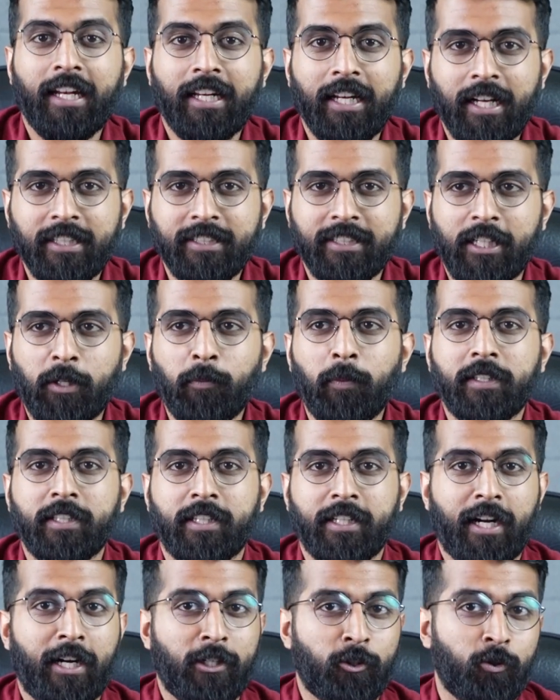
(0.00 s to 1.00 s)
And lastly,
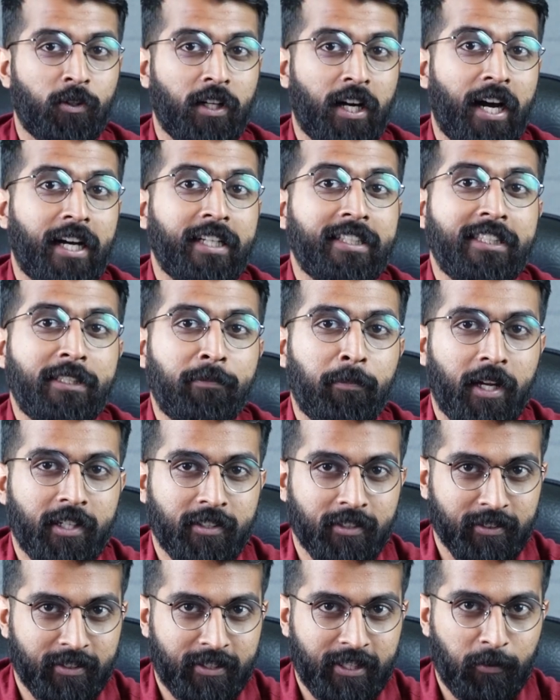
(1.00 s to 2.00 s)
with regards to the hygiene
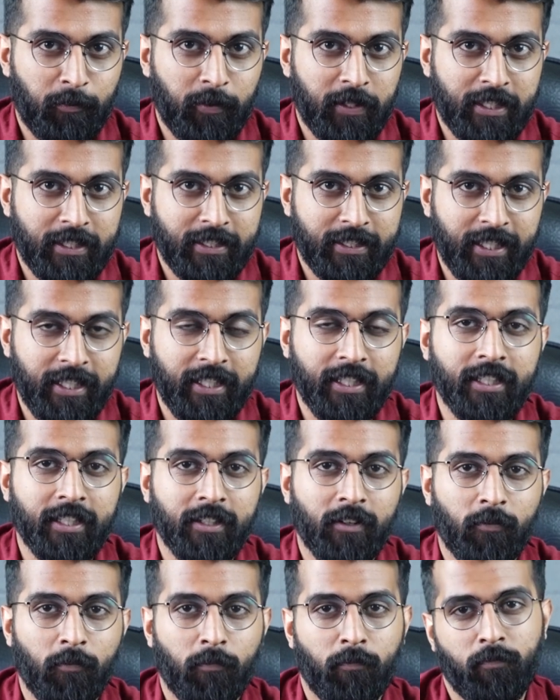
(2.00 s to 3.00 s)
measures that we can
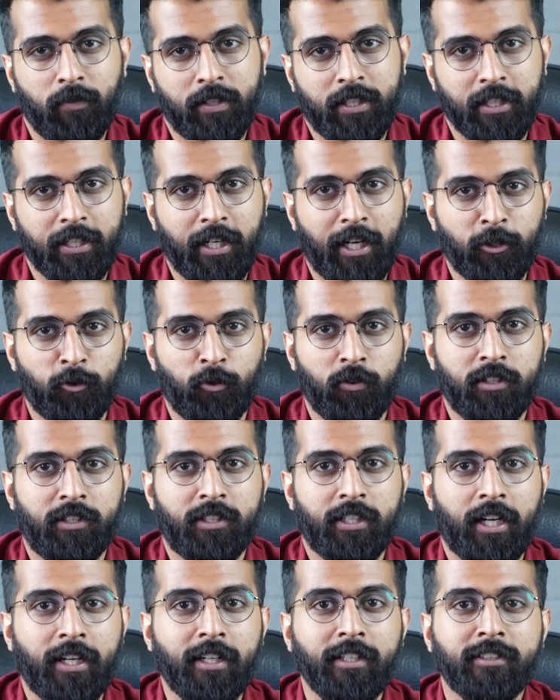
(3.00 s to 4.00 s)
take with regards to
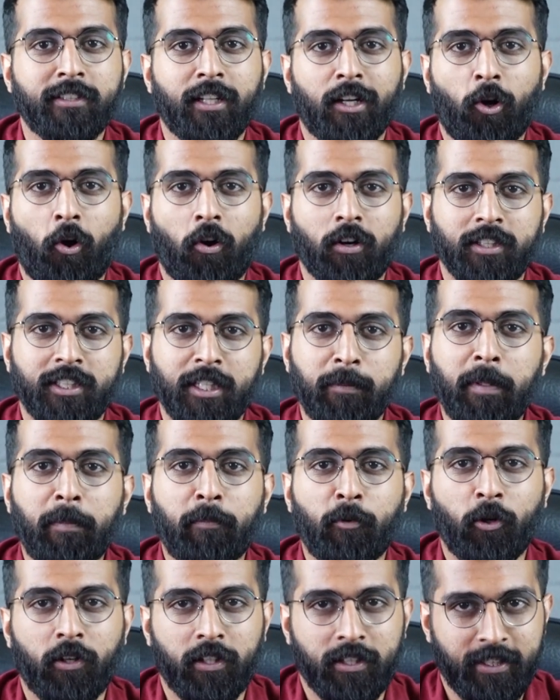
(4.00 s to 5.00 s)
the child's
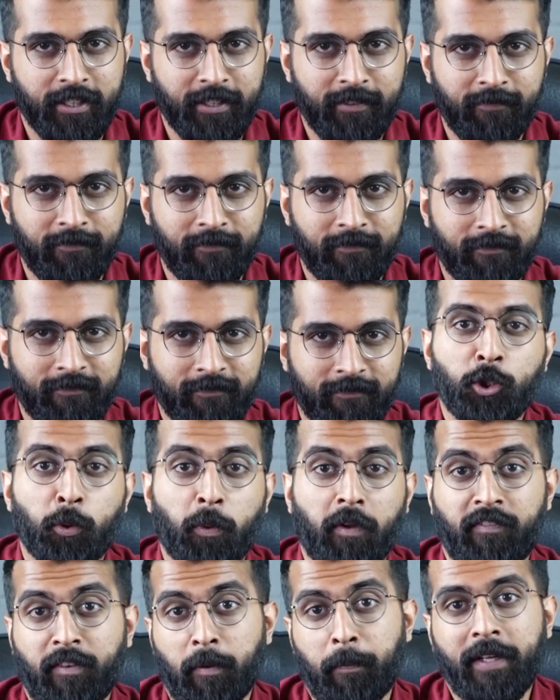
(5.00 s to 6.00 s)
long-term immunity.
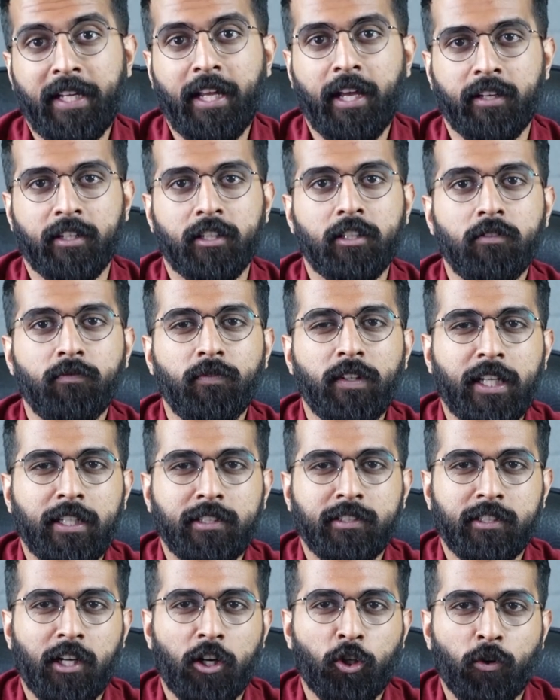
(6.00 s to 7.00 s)
So when we are beginning, we
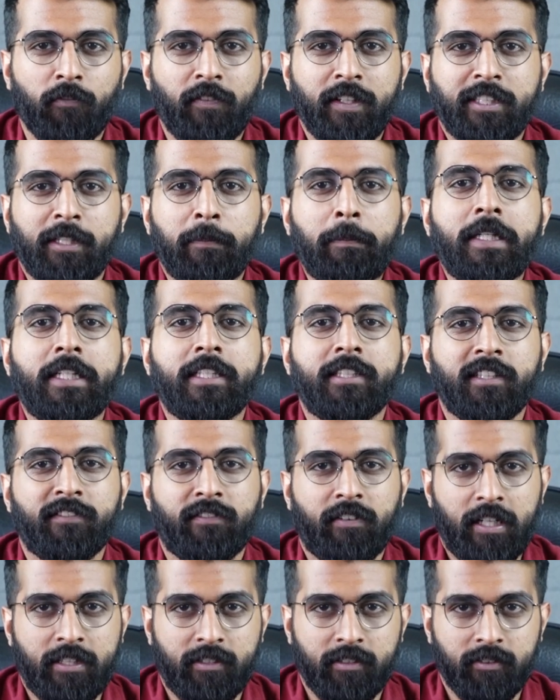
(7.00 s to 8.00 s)
can start off with some
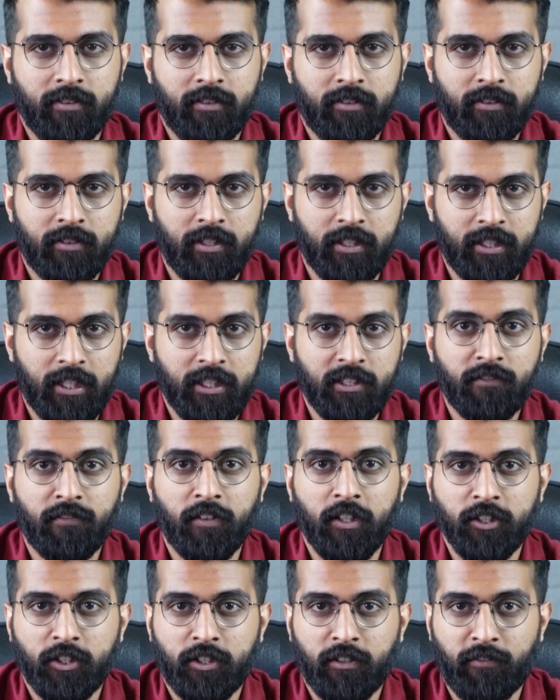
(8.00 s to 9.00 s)
easy phrases such
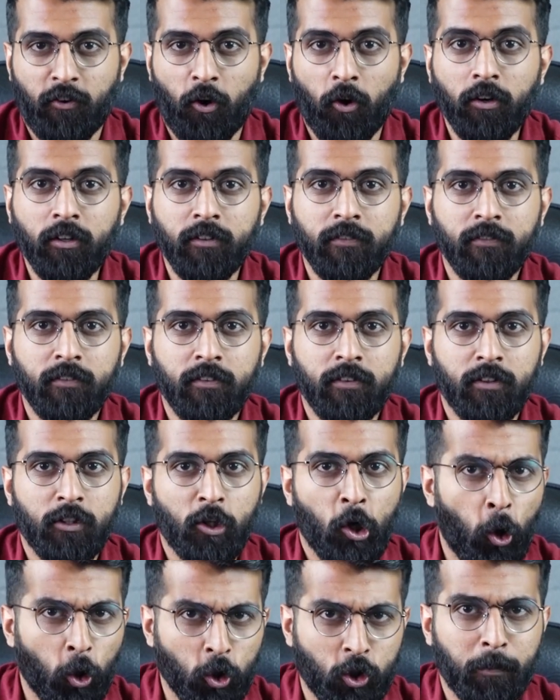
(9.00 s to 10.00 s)
as first of all,
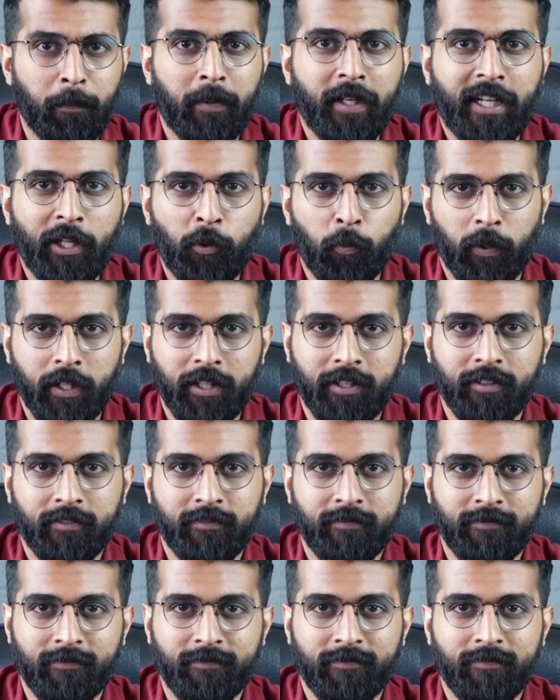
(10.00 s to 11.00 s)
or to begin
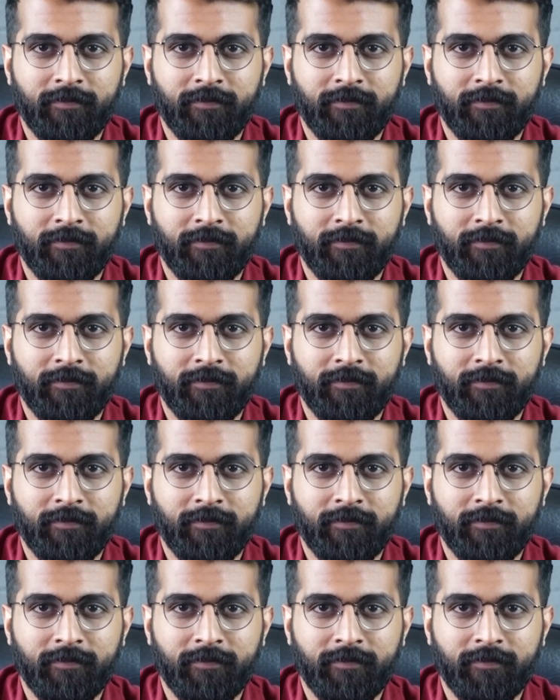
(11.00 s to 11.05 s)
with,